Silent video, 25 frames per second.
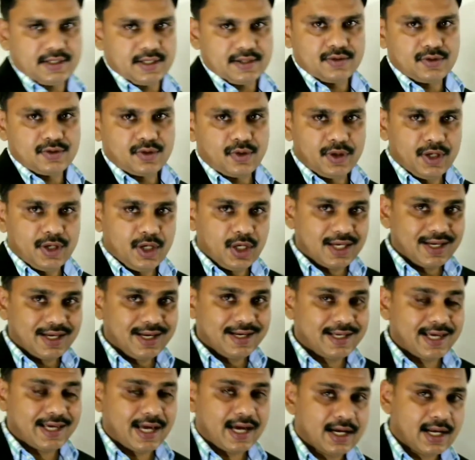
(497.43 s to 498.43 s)
So
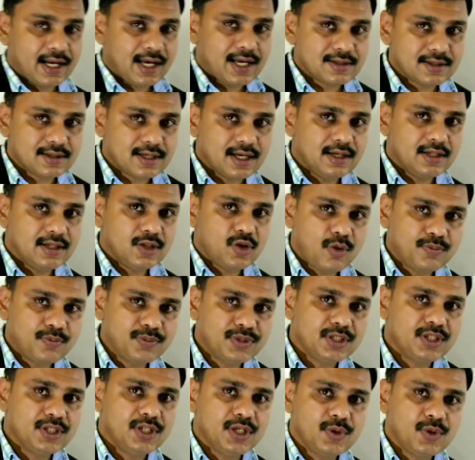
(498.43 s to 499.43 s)
it can ask in the
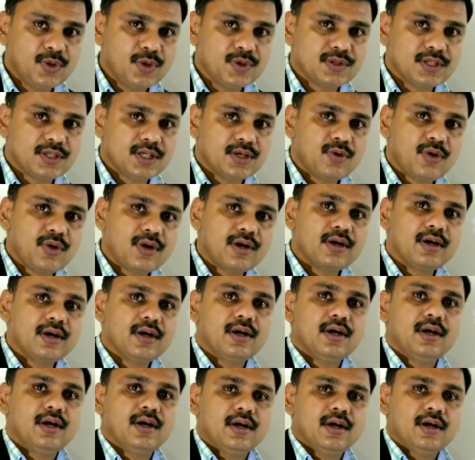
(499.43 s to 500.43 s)
objective question or
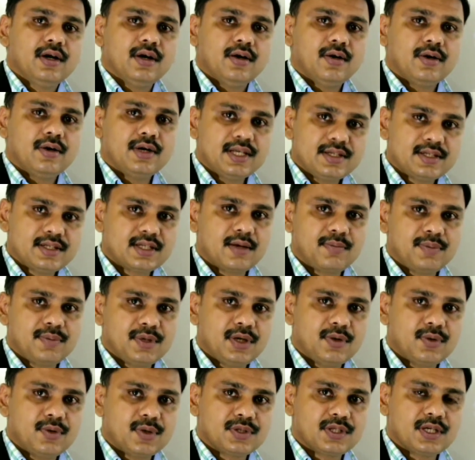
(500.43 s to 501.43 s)

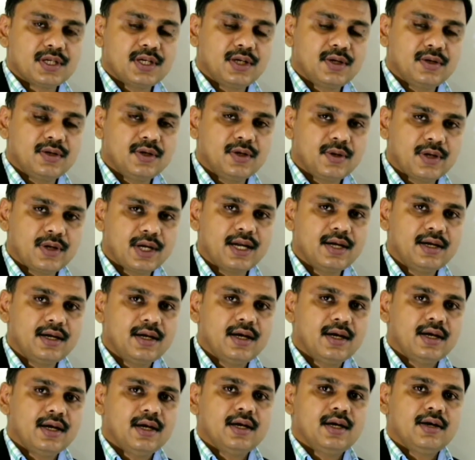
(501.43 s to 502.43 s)
descriptive question, you can
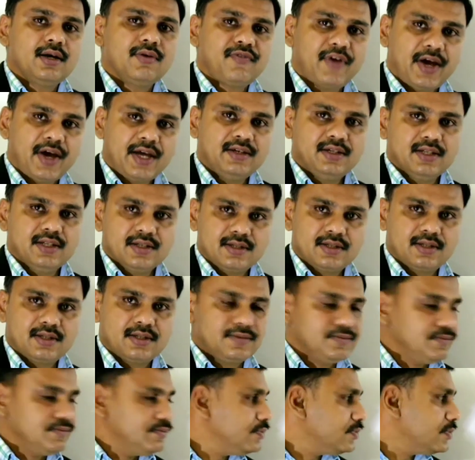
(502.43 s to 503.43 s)
find
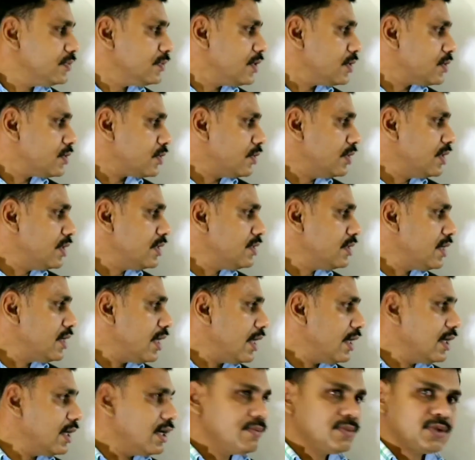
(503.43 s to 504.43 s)
this. So this
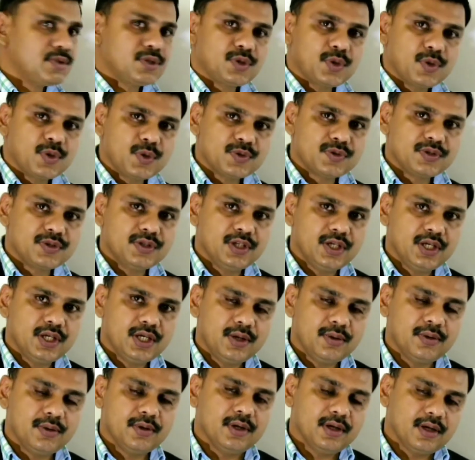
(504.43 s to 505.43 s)
diagram shows
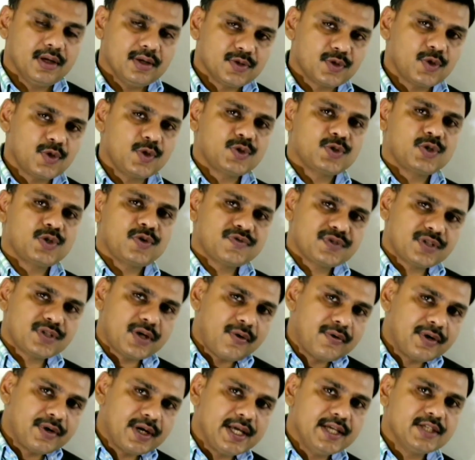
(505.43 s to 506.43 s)
the source of
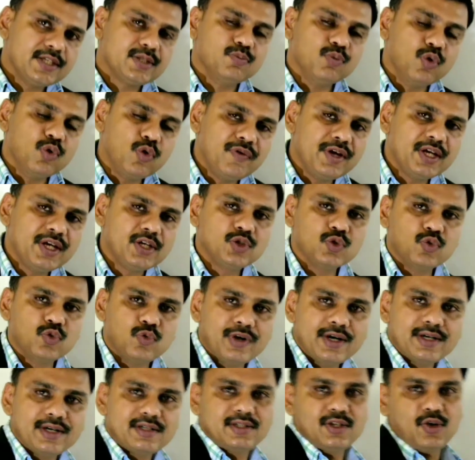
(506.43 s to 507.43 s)
sound is moving
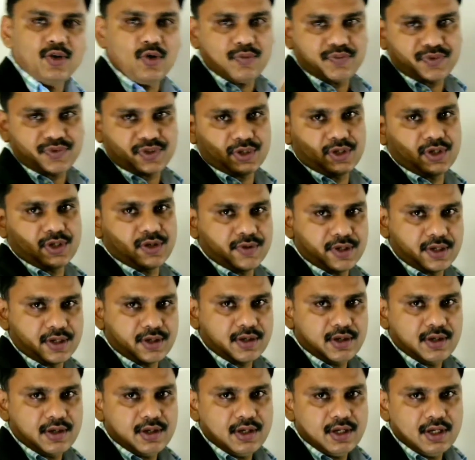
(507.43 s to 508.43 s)
towards the observer.
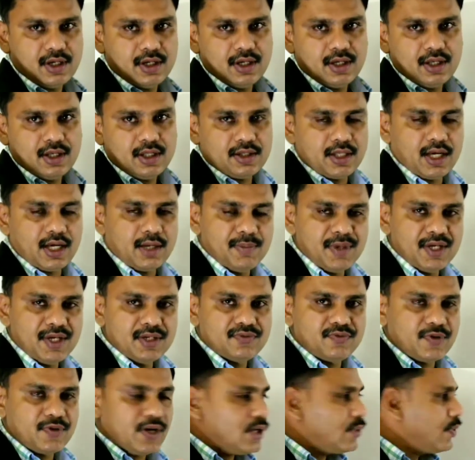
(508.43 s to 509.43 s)
That
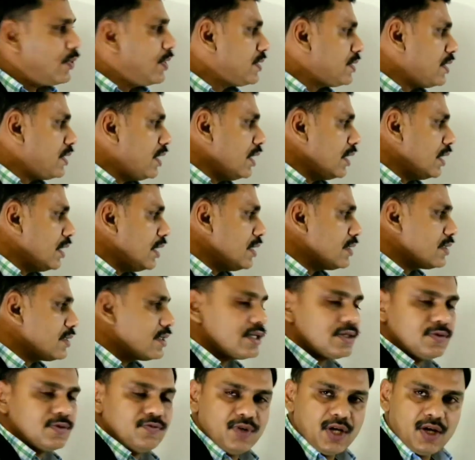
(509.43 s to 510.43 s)
means frequency
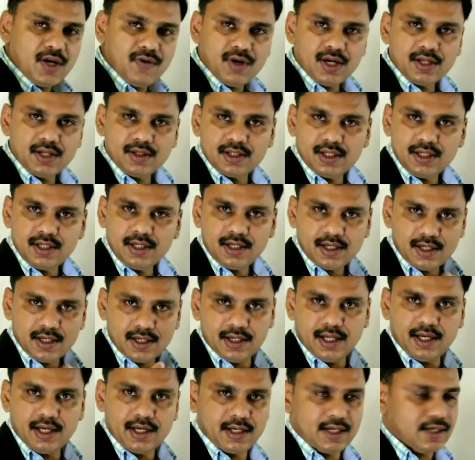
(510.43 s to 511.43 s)
increases, wavelength
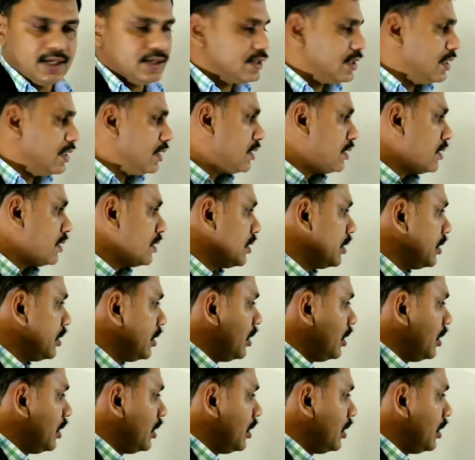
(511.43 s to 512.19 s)
decreases.